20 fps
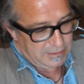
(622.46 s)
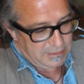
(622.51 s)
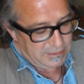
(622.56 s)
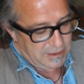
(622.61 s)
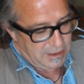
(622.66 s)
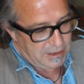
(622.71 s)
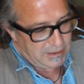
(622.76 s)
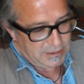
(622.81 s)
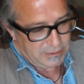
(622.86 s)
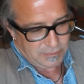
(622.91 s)

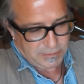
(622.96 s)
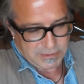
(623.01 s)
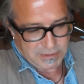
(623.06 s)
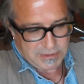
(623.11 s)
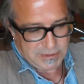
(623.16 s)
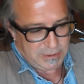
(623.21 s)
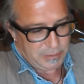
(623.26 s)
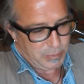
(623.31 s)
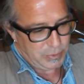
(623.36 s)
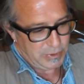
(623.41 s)
Gosh, it was
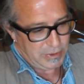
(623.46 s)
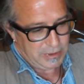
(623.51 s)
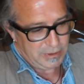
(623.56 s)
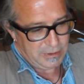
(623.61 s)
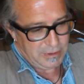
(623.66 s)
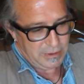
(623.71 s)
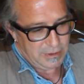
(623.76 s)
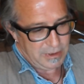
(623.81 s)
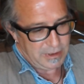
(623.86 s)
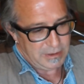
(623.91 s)
slippery.
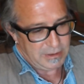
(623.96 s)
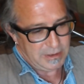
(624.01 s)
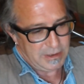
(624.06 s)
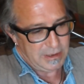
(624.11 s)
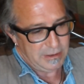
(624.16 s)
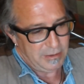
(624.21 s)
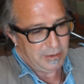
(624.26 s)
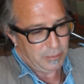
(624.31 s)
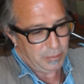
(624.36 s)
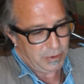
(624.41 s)
All that
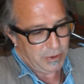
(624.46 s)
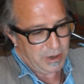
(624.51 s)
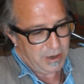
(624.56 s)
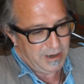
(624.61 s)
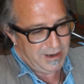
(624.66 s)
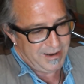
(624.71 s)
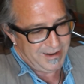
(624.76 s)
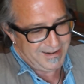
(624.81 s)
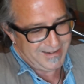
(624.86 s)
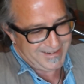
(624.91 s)
dairy
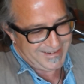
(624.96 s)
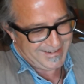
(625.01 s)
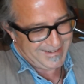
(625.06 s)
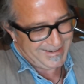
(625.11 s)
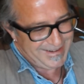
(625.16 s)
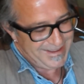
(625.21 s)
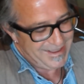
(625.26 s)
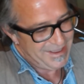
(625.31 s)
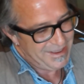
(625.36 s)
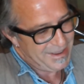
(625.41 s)

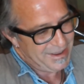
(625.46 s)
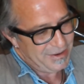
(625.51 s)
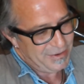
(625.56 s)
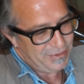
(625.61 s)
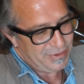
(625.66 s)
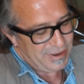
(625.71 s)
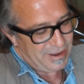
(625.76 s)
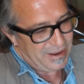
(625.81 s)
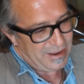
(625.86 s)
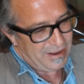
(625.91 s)
product.
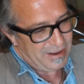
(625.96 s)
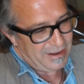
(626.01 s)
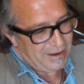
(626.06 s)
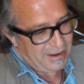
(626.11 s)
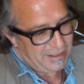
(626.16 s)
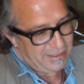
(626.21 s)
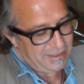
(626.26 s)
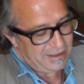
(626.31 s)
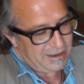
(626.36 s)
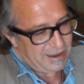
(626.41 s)

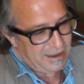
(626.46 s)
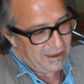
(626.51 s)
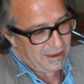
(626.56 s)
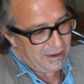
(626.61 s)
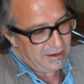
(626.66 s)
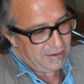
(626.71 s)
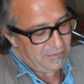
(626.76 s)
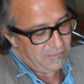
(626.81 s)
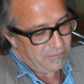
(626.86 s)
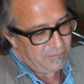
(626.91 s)
I think I
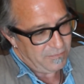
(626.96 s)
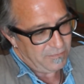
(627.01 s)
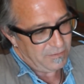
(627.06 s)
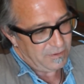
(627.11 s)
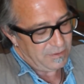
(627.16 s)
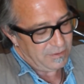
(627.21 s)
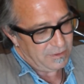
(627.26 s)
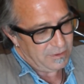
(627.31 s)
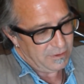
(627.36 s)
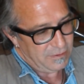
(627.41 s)
had
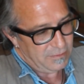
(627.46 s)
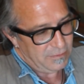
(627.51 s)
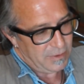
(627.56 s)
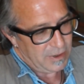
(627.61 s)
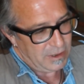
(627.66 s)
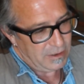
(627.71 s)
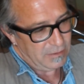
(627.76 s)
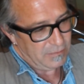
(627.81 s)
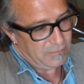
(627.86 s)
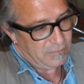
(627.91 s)
the
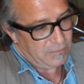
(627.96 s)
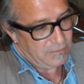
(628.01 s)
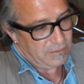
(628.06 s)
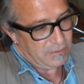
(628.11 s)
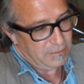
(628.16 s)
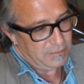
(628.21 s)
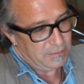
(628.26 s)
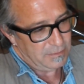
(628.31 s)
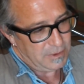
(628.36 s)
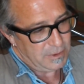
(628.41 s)
record
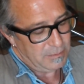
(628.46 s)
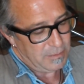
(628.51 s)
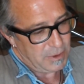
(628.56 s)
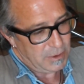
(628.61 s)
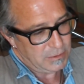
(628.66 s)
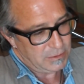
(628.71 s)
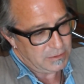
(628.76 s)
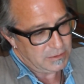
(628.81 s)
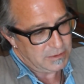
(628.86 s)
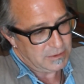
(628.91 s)
for the
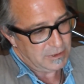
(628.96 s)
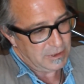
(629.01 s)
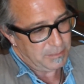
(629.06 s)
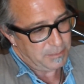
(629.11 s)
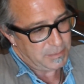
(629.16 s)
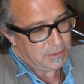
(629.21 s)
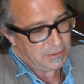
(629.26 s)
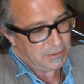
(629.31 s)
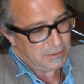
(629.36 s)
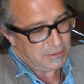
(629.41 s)
most
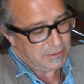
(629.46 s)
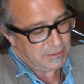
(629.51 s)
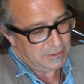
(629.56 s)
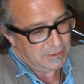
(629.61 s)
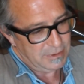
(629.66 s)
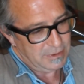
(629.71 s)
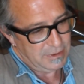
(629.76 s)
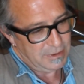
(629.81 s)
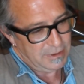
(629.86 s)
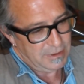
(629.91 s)
slips and
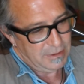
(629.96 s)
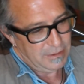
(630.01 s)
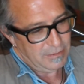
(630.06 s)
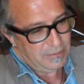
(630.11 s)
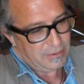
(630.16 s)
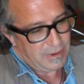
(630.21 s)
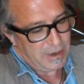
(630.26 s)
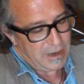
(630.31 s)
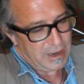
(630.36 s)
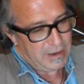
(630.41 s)

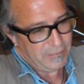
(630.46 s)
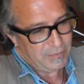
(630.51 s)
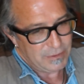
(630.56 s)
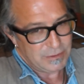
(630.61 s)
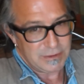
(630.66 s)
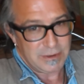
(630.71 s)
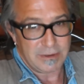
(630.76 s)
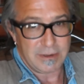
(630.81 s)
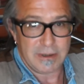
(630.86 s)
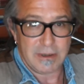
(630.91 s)
what have you
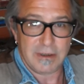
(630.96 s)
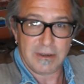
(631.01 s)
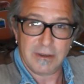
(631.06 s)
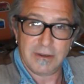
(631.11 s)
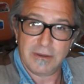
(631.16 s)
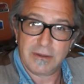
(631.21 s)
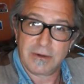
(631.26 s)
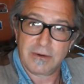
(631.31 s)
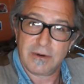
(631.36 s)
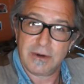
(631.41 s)
on
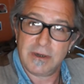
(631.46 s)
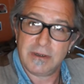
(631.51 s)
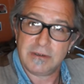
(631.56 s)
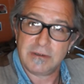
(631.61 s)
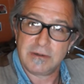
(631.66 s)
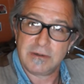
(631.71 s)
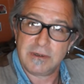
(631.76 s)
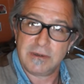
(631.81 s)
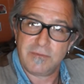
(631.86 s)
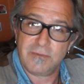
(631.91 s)
the
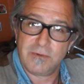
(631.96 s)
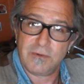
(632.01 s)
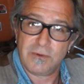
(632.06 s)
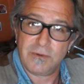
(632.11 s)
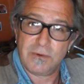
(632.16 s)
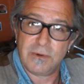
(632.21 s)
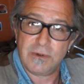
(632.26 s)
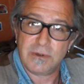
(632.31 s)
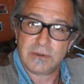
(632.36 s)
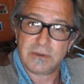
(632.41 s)
Crazy Week
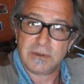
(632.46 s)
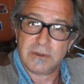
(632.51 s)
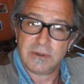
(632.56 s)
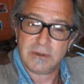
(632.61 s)
floors.